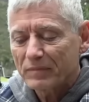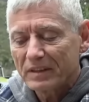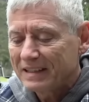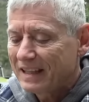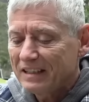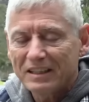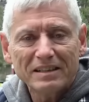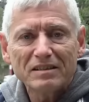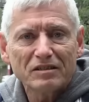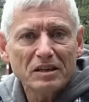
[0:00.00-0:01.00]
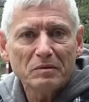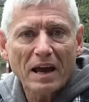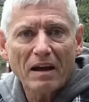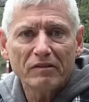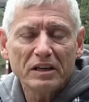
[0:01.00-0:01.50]
They didn't seem to
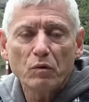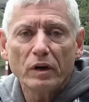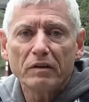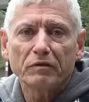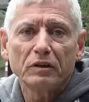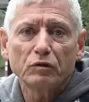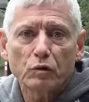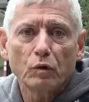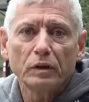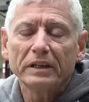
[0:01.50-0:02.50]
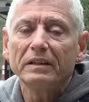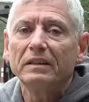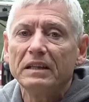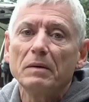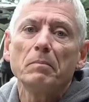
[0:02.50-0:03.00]
have any way of controlling
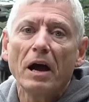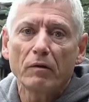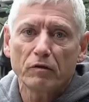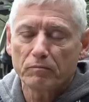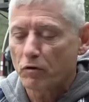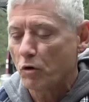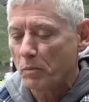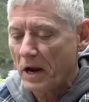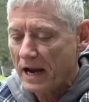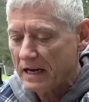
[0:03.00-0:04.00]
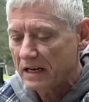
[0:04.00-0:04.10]
the amount of propane.